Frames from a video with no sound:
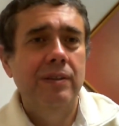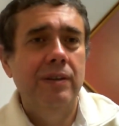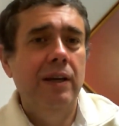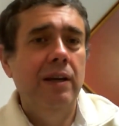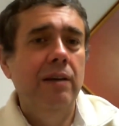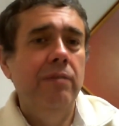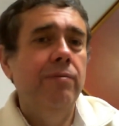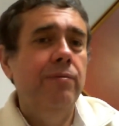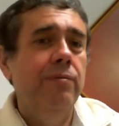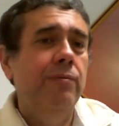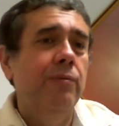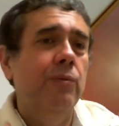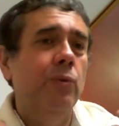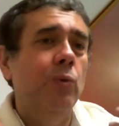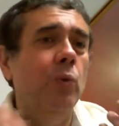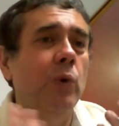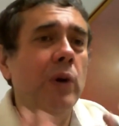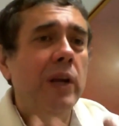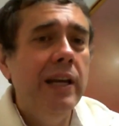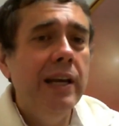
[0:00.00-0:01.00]
if
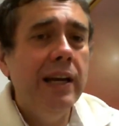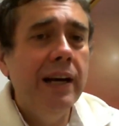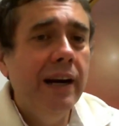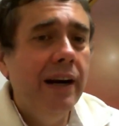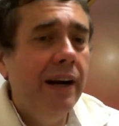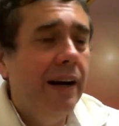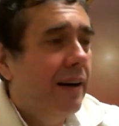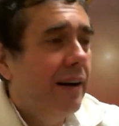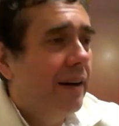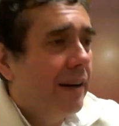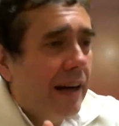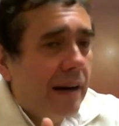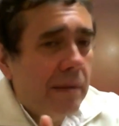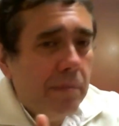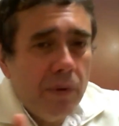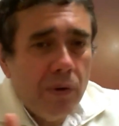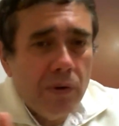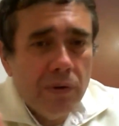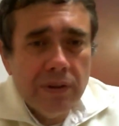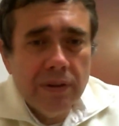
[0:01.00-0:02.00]
we are
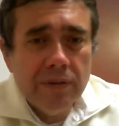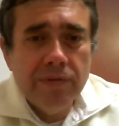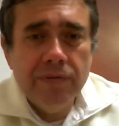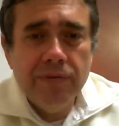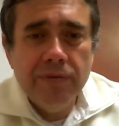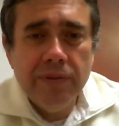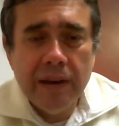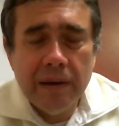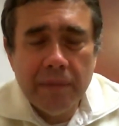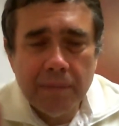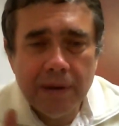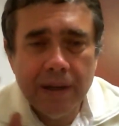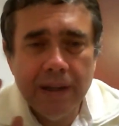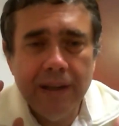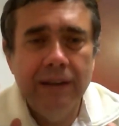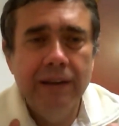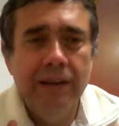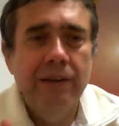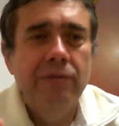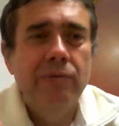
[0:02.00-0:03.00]
among the
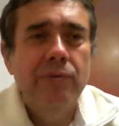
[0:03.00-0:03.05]
family,